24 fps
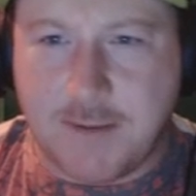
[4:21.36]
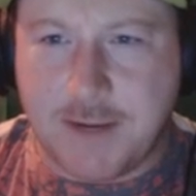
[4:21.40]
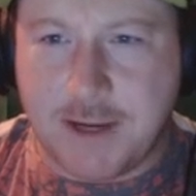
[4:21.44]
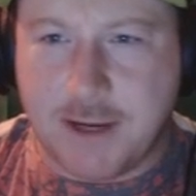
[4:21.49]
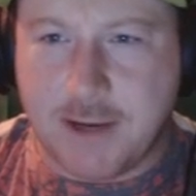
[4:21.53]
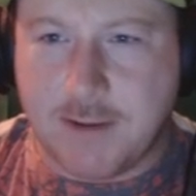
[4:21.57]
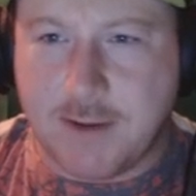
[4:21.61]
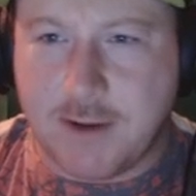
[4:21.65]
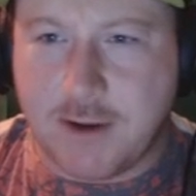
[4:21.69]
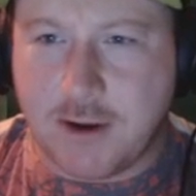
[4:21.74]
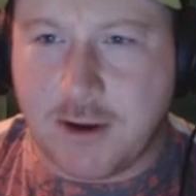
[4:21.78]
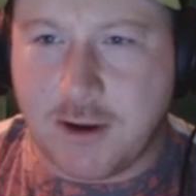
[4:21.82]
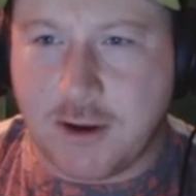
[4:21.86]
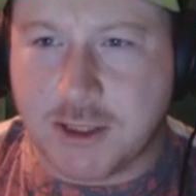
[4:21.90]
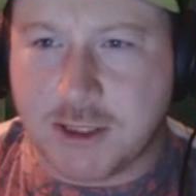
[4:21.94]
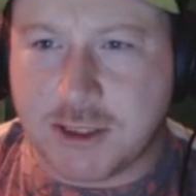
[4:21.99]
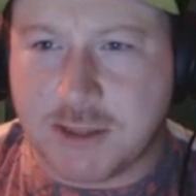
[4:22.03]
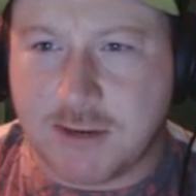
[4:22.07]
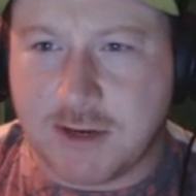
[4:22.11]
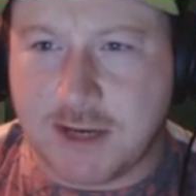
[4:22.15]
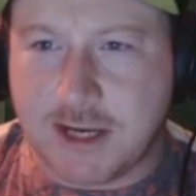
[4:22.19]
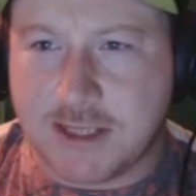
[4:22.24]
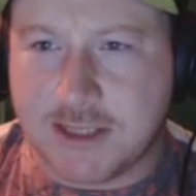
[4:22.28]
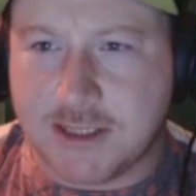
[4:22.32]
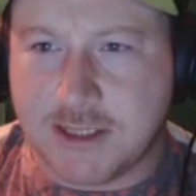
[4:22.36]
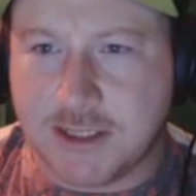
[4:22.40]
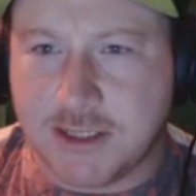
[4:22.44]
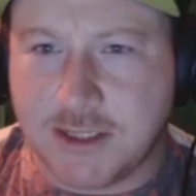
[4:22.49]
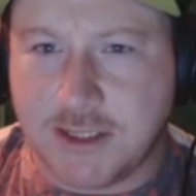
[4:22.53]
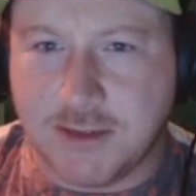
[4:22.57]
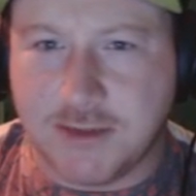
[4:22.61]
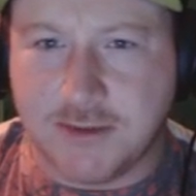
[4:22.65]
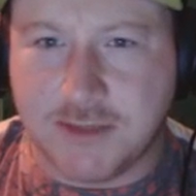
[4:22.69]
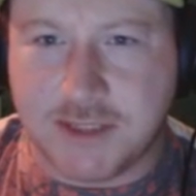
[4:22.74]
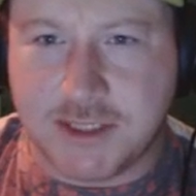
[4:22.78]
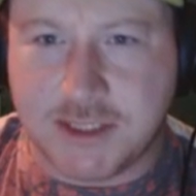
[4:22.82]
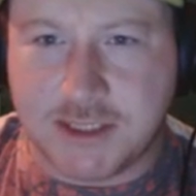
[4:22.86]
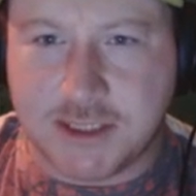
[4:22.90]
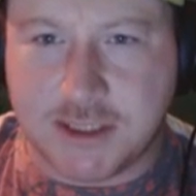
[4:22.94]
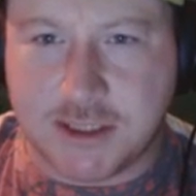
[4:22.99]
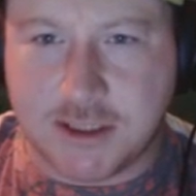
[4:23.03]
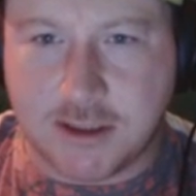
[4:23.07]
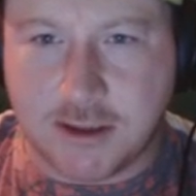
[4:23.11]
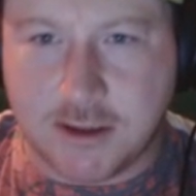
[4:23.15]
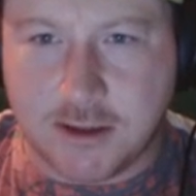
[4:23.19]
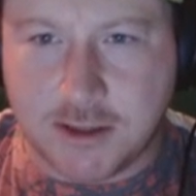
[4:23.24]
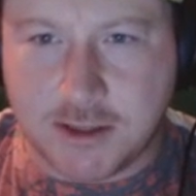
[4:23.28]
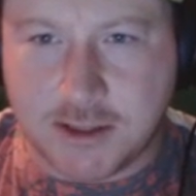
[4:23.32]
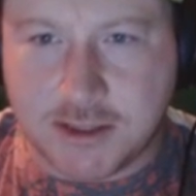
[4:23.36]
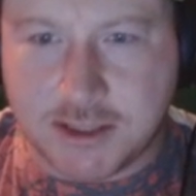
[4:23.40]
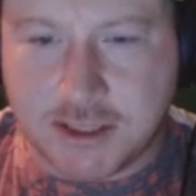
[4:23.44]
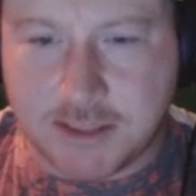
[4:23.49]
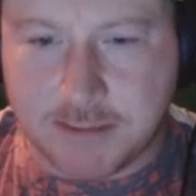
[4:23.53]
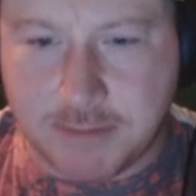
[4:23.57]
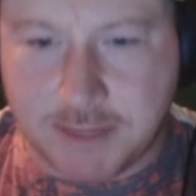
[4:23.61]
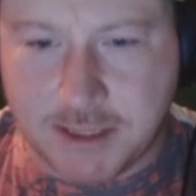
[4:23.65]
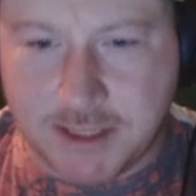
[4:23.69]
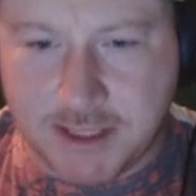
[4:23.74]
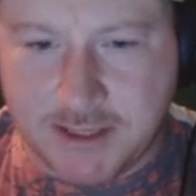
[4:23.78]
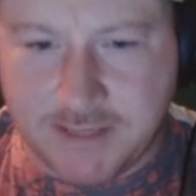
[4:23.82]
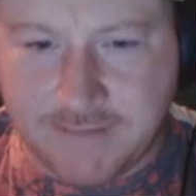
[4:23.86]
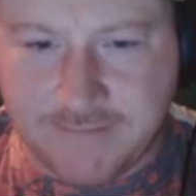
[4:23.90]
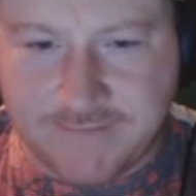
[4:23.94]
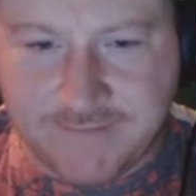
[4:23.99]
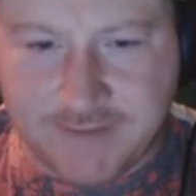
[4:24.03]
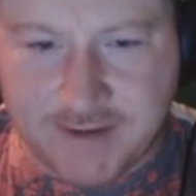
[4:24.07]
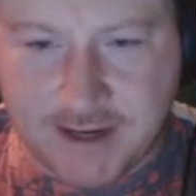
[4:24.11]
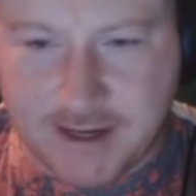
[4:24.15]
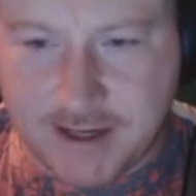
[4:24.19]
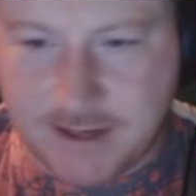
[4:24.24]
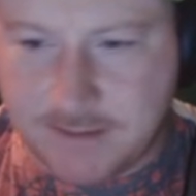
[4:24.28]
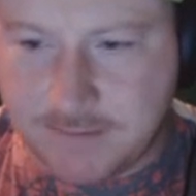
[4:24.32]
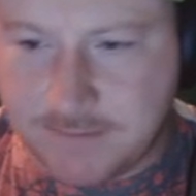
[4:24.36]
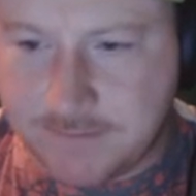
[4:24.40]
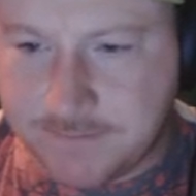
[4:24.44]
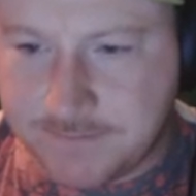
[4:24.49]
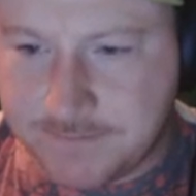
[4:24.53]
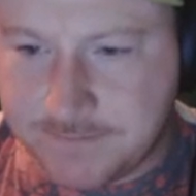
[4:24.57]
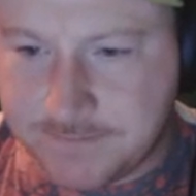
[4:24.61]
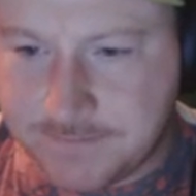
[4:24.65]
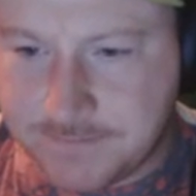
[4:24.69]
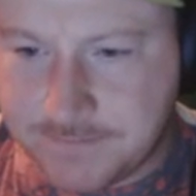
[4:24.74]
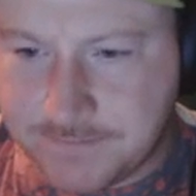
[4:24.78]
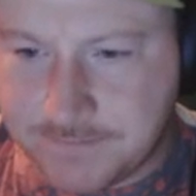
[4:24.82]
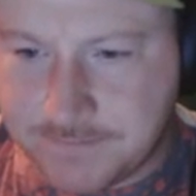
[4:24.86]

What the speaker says: Now pick up the cauterizer and use it to close the bleeding vein.